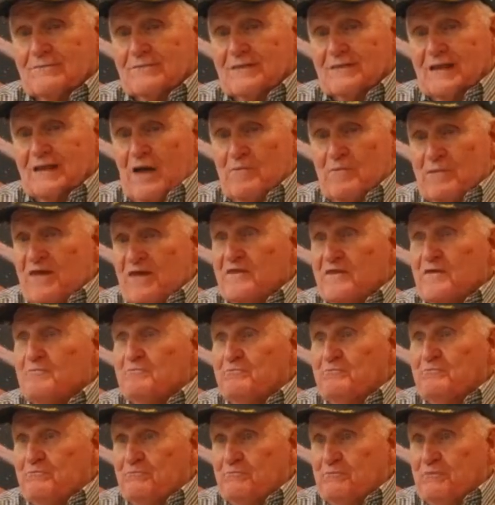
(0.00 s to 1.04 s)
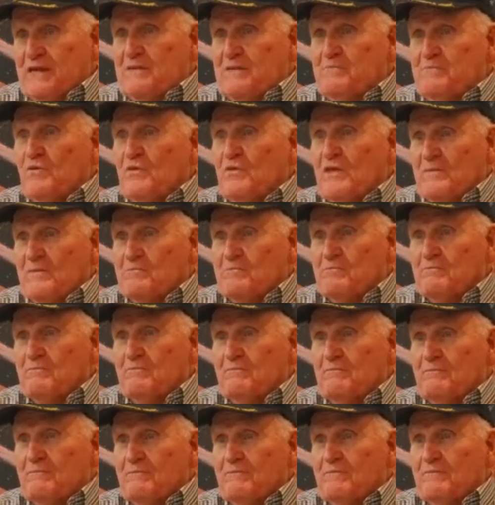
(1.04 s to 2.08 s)
I met the people
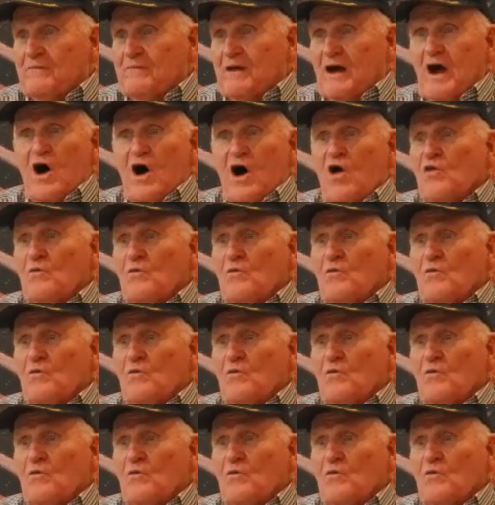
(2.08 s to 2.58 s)
all